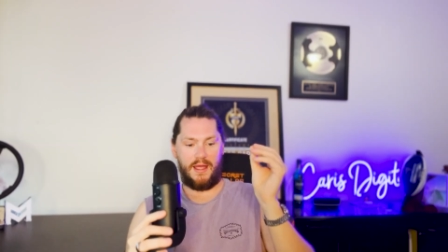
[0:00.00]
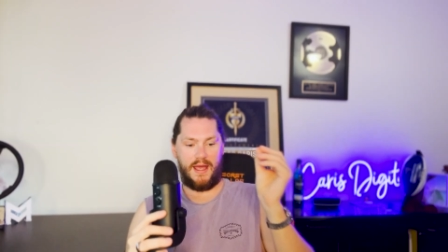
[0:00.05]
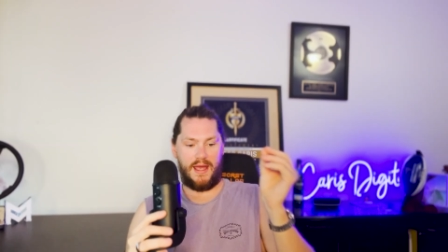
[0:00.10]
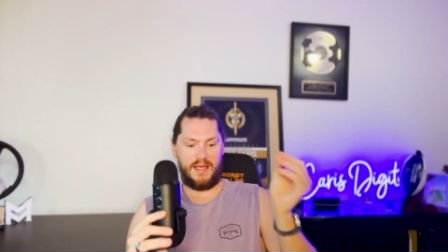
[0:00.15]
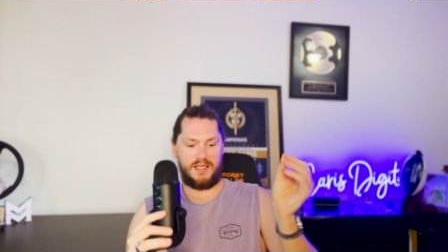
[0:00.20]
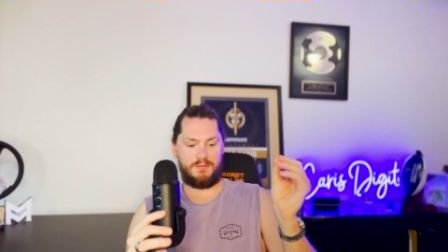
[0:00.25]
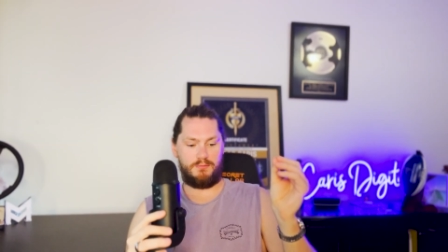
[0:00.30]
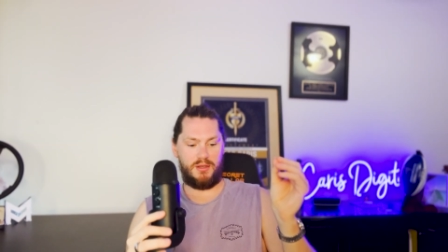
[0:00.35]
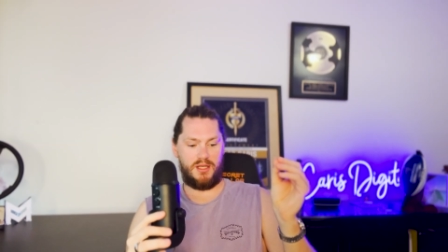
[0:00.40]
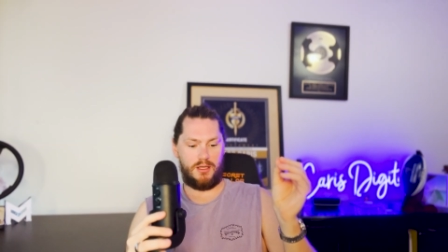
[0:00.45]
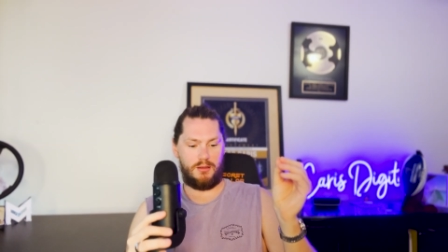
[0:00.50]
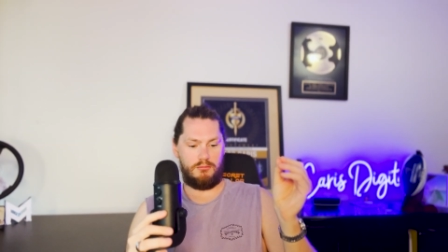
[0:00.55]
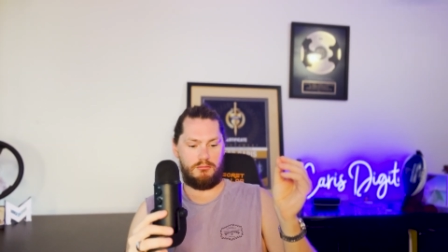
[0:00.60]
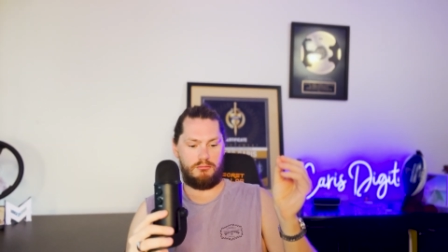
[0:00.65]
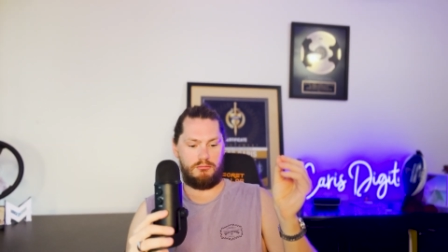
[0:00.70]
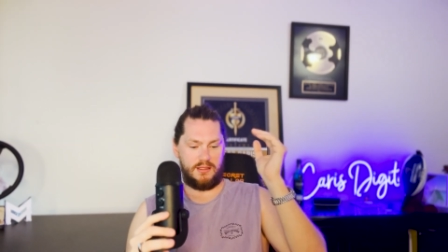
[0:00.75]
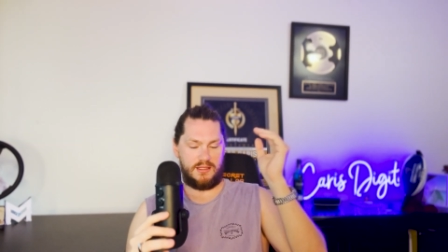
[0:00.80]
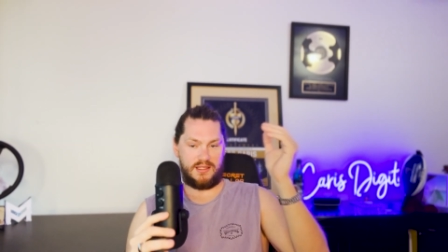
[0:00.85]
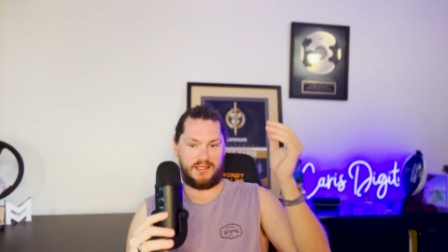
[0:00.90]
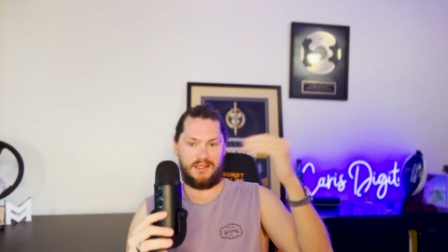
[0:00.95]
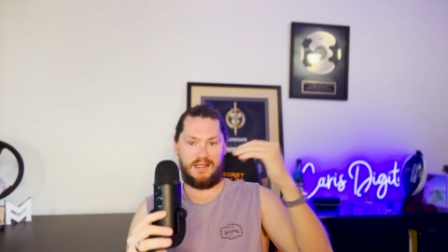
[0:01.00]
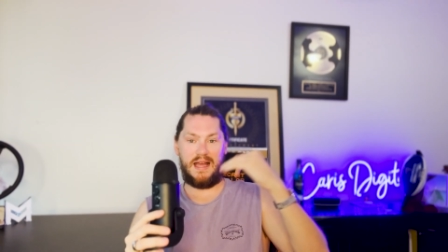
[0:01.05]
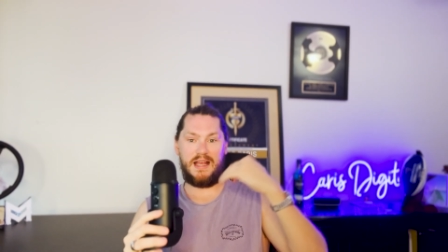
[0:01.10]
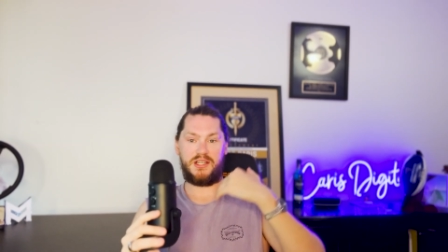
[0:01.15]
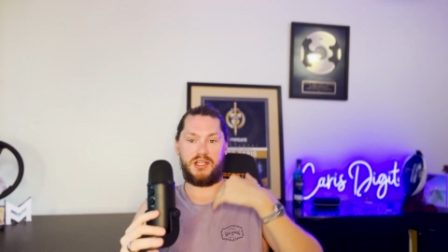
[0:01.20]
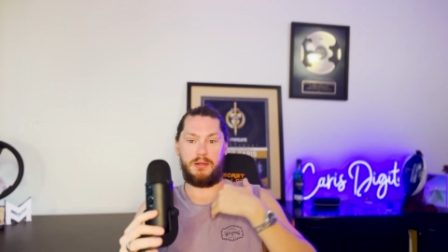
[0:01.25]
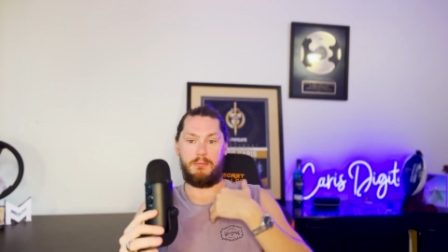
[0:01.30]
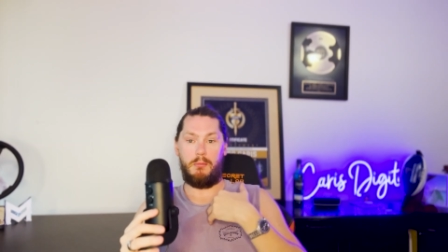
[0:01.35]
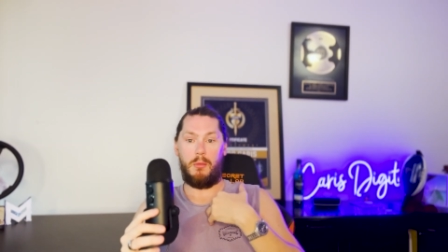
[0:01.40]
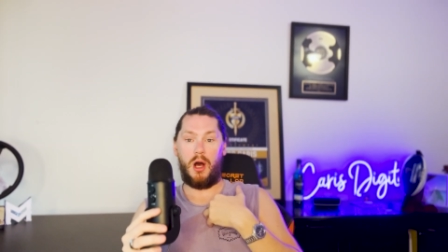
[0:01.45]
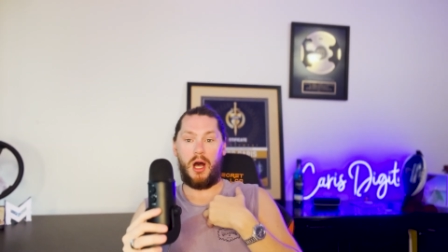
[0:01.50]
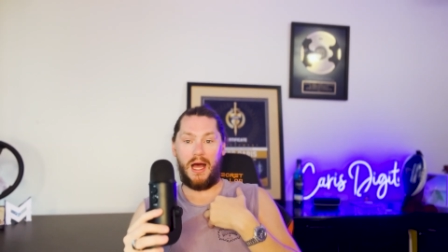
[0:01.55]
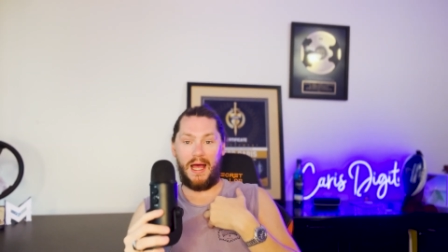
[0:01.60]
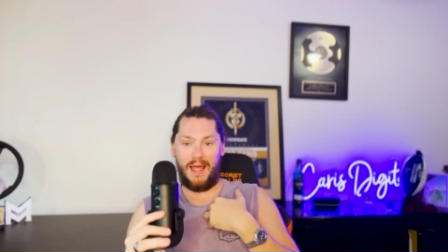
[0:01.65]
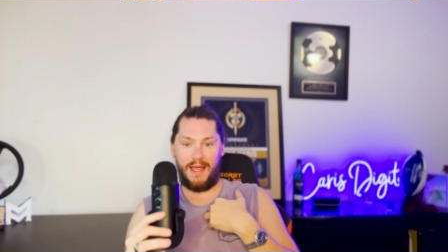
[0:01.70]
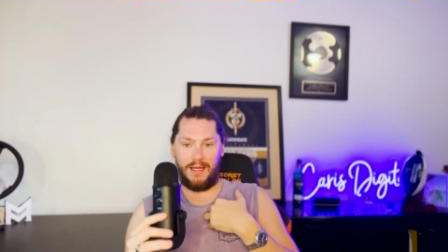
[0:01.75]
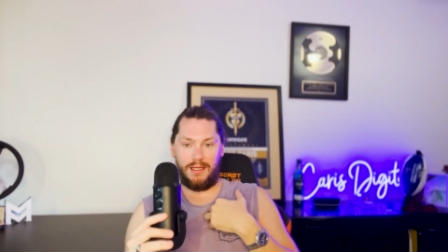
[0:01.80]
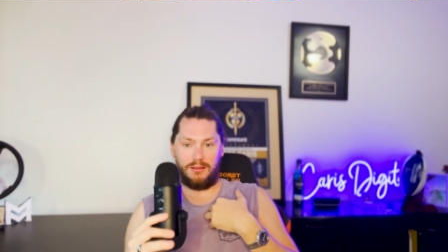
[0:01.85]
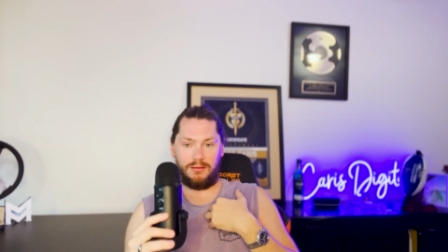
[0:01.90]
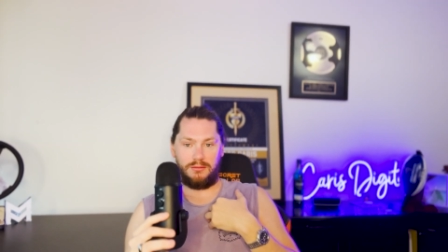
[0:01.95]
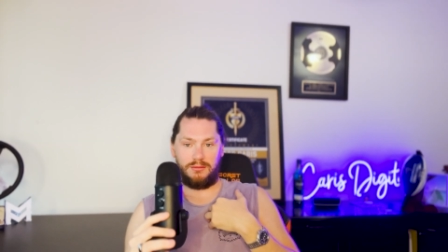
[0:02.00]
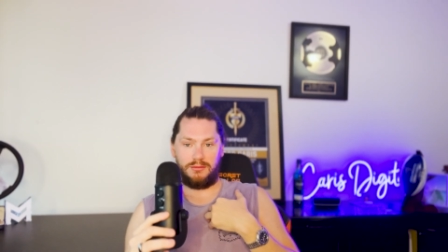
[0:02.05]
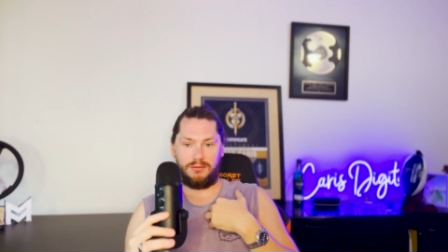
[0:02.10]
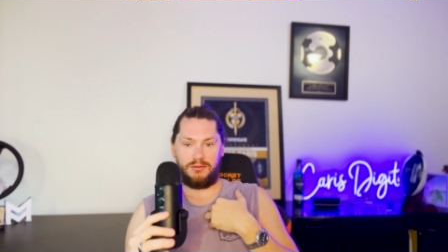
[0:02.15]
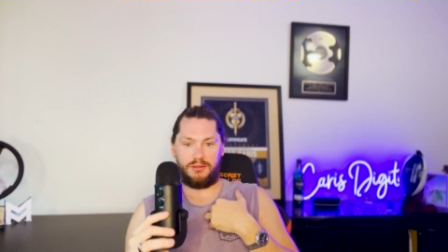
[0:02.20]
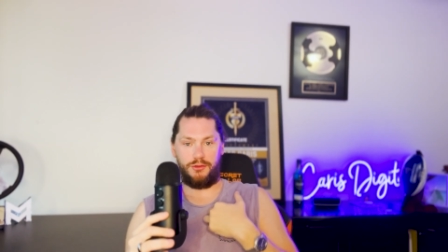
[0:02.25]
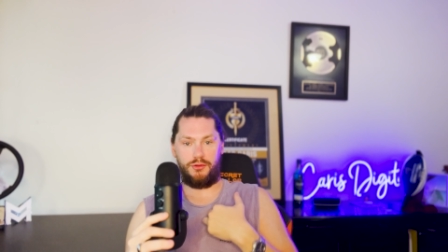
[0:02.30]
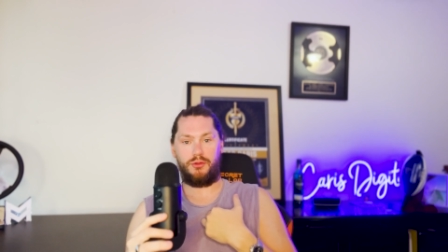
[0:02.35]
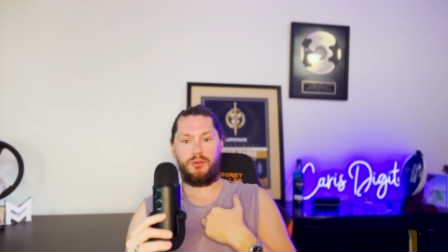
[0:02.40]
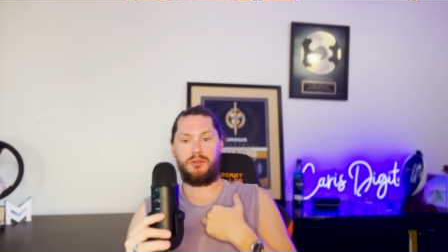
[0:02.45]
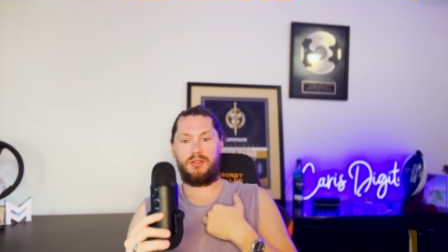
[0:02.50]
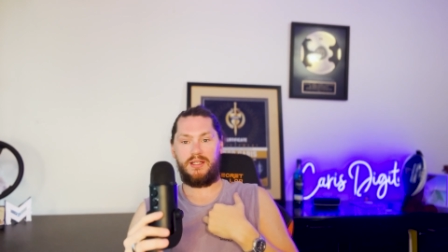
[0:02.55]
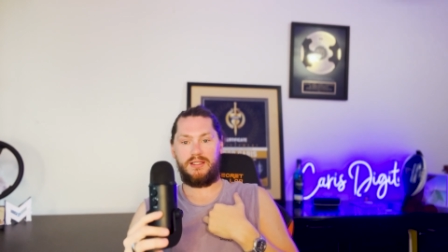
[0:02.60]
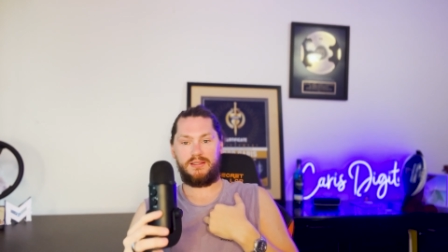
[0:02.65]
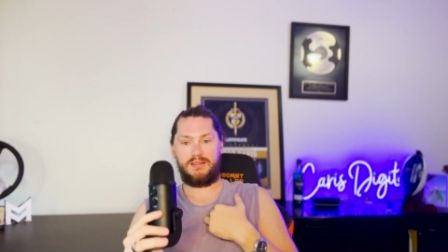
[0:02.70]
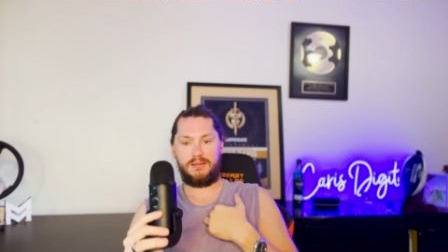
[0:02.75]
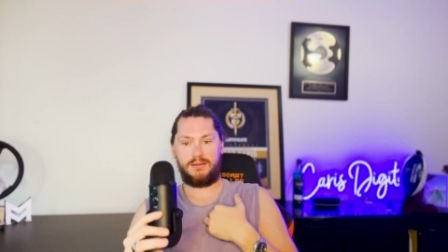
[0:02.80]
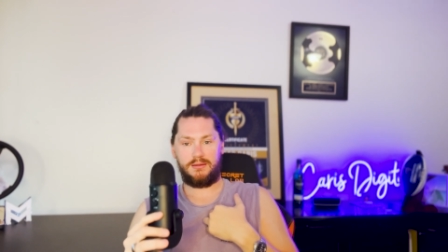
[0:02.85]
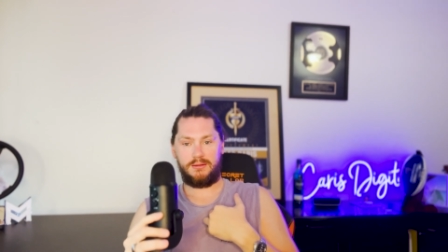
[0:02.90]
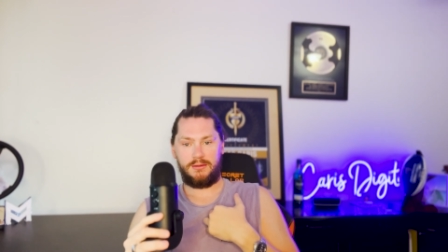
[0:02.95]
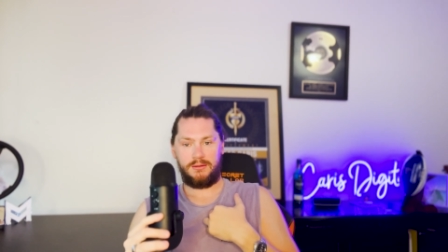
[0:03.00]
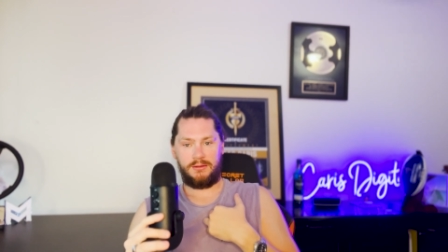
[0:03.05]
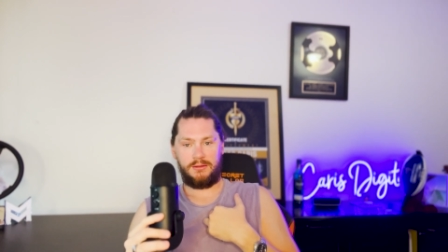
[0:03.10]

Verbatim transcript: has been slashing my to-do list,